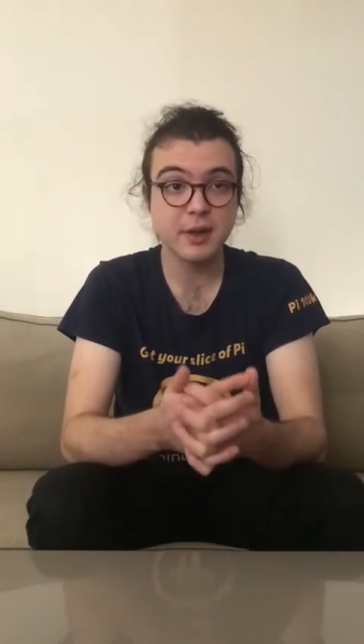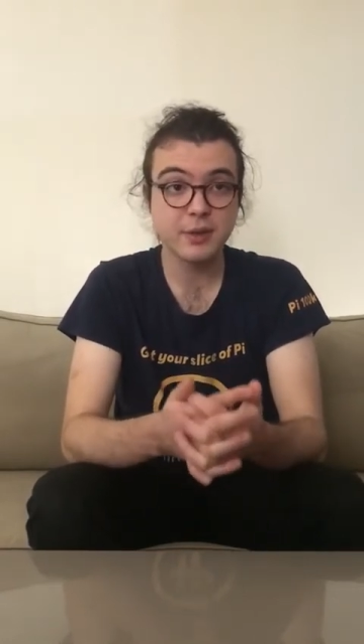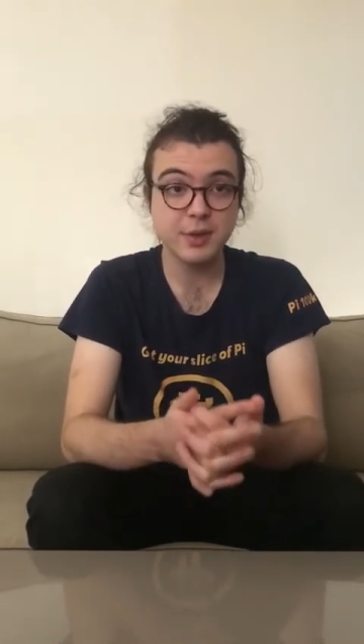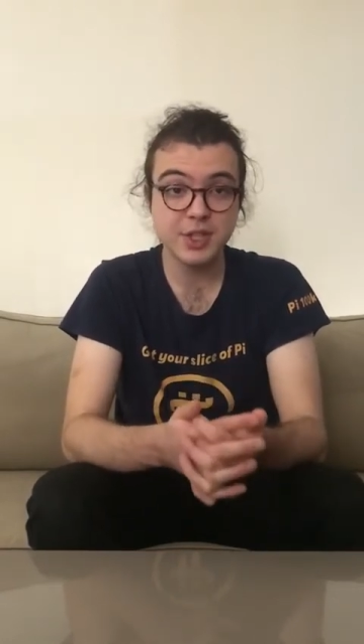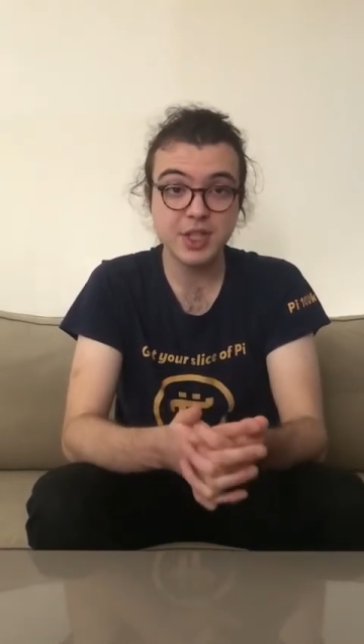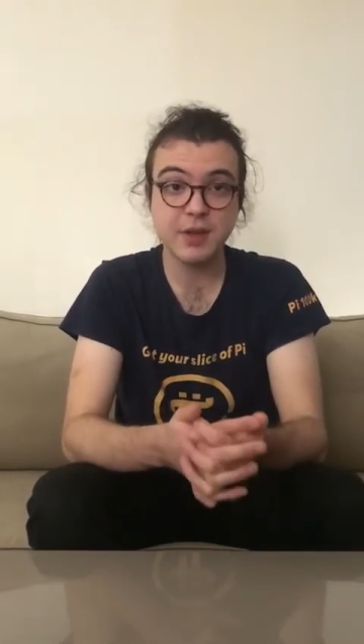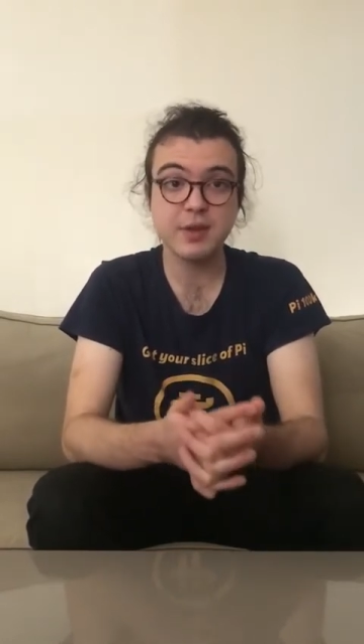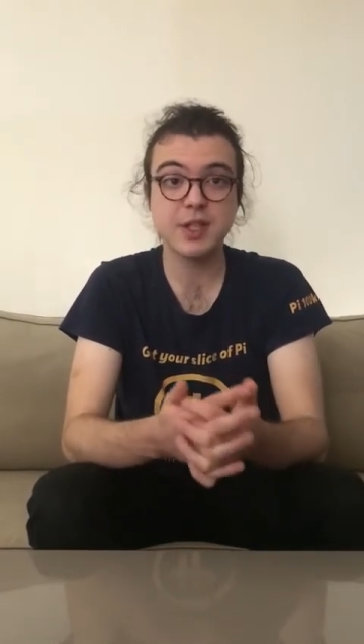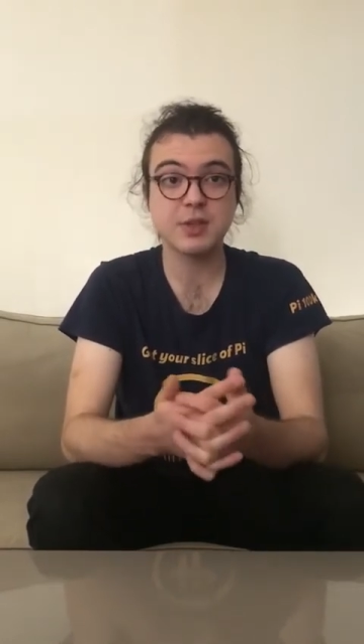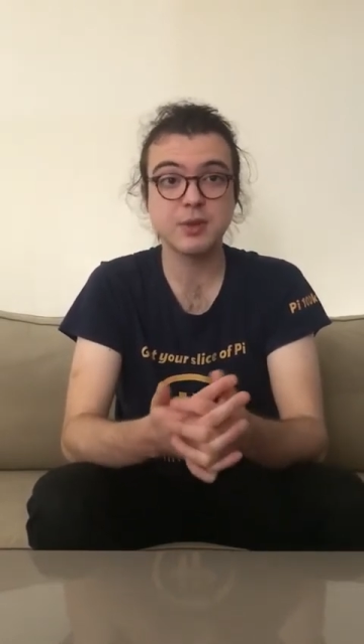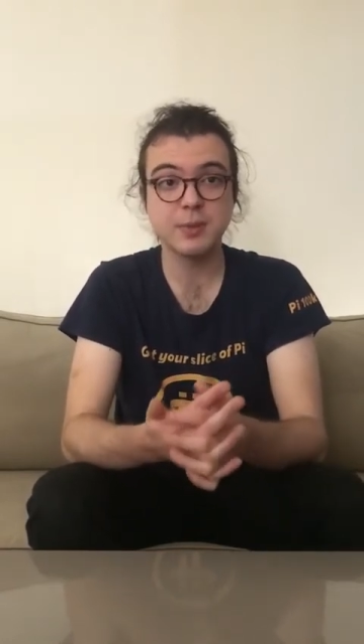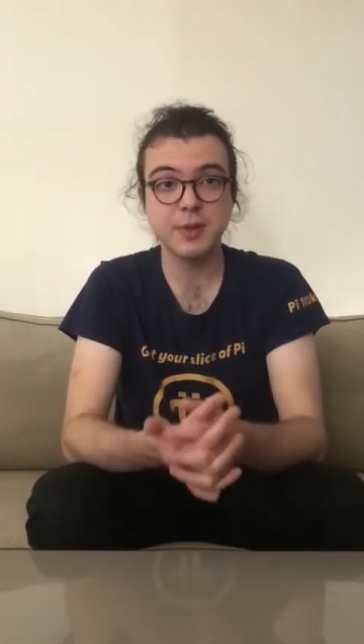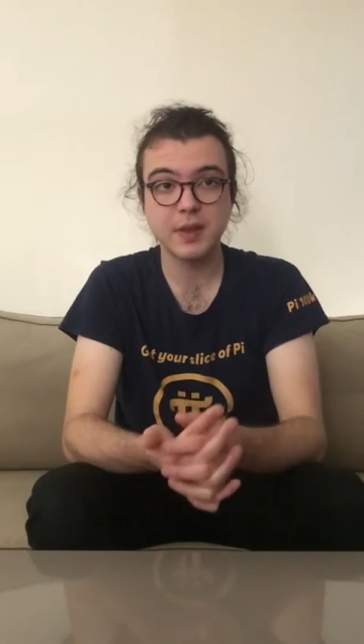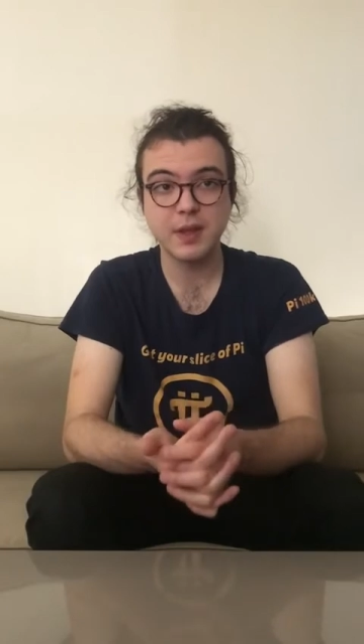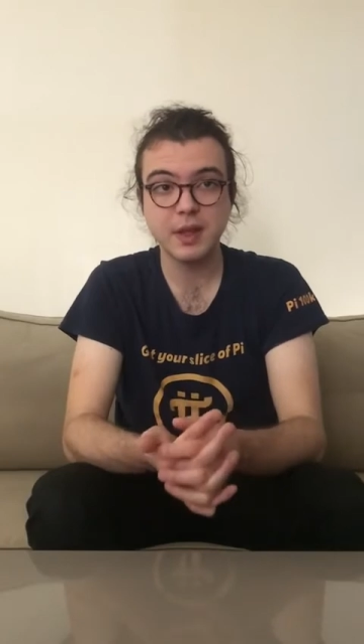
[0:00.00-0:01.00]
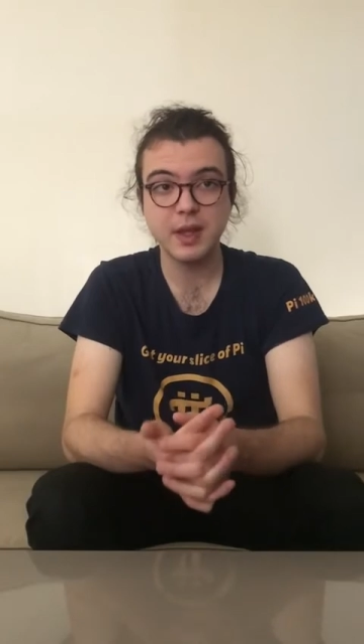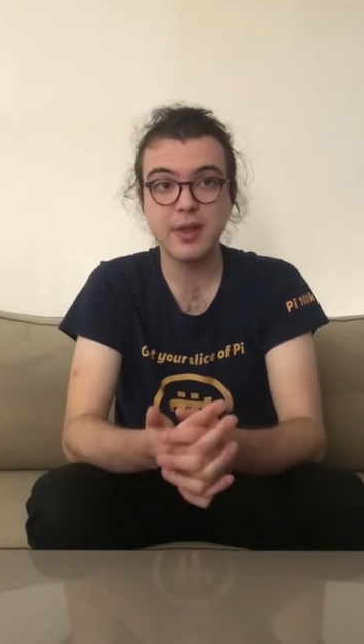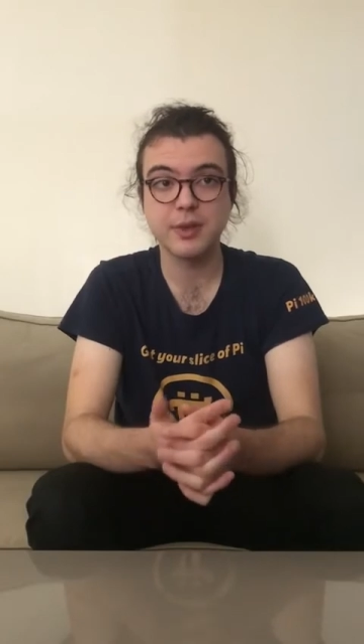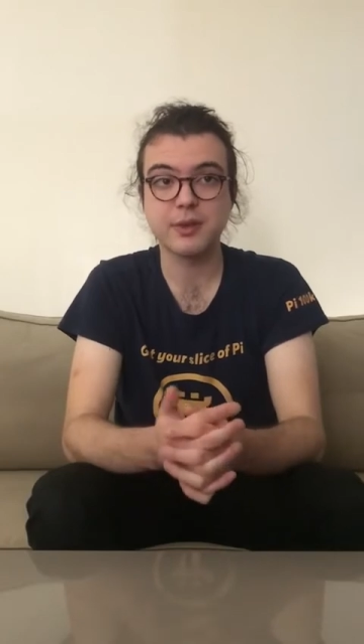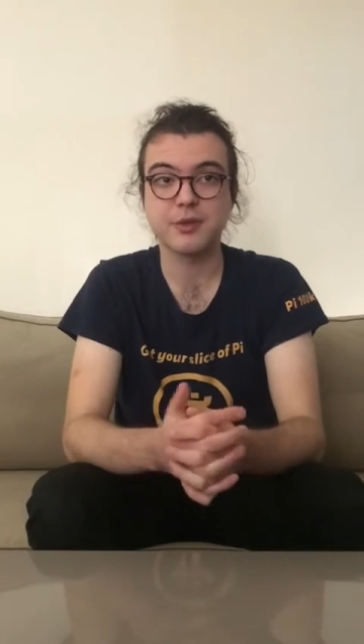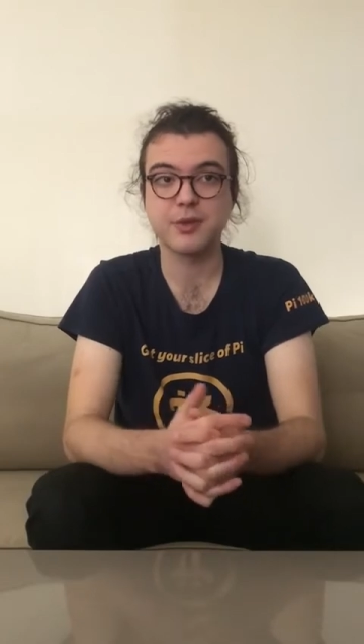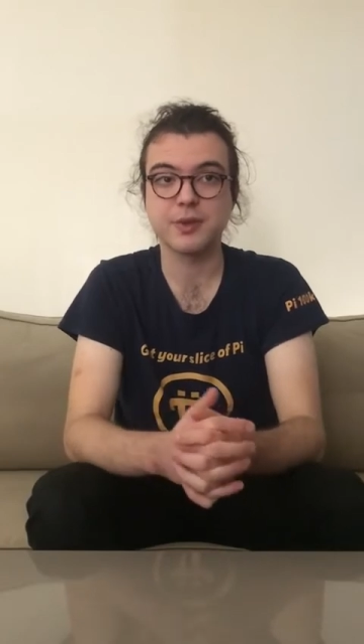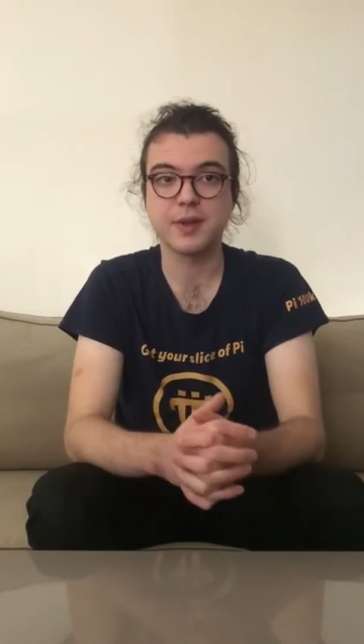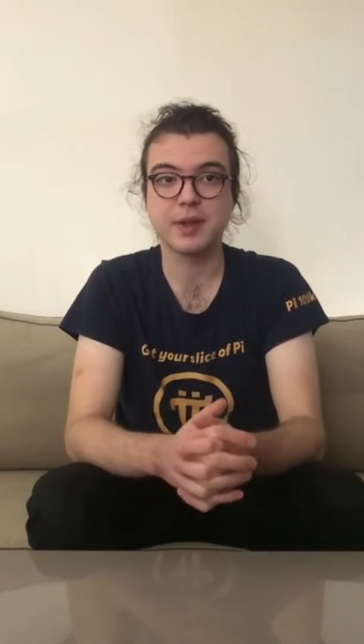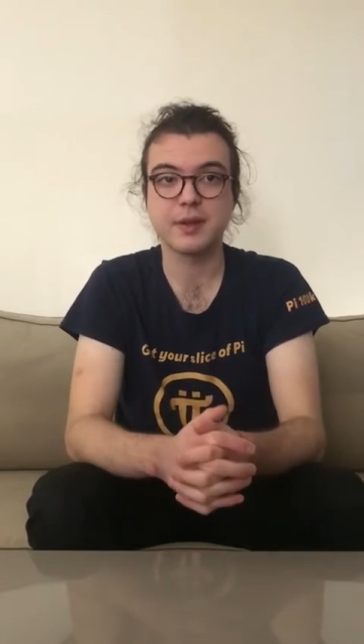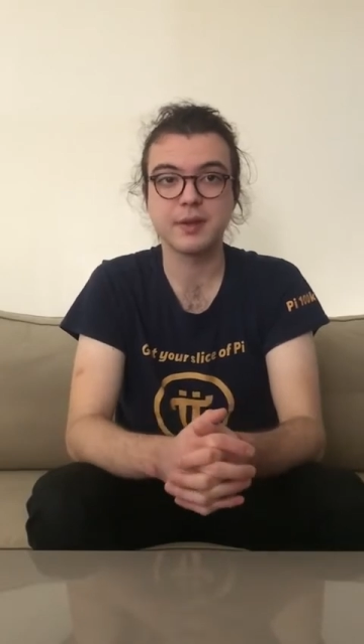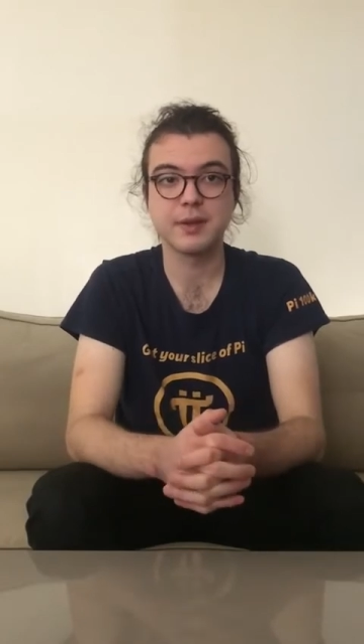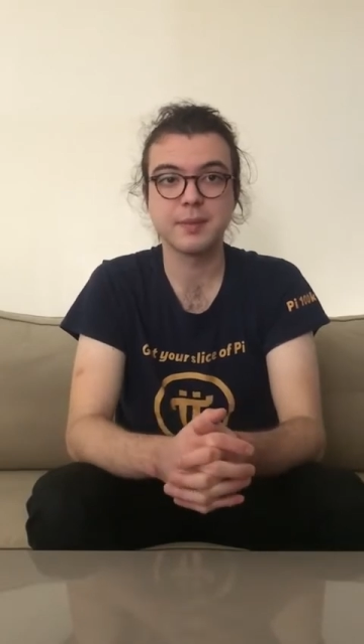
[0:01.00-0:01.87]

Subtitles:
with JavaScript in the frontend.